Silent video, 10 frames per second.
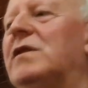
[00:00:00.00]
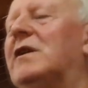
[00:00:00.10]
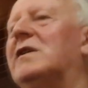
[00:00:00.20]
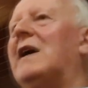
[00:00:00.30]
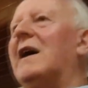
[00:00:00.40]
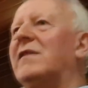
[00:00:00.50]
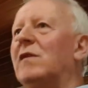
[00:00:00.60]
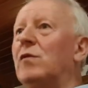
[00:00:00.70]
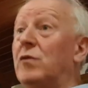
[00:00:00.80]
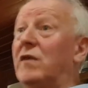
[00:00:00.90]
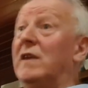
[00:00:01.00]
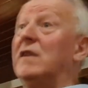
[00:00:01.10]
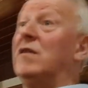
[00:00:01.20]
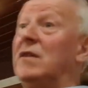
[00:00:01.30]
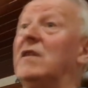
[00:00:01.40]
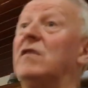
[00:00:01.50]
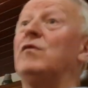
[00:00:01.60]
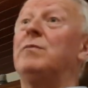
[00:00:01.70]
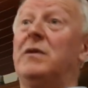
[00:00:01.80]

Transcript: there are casks that we would say this would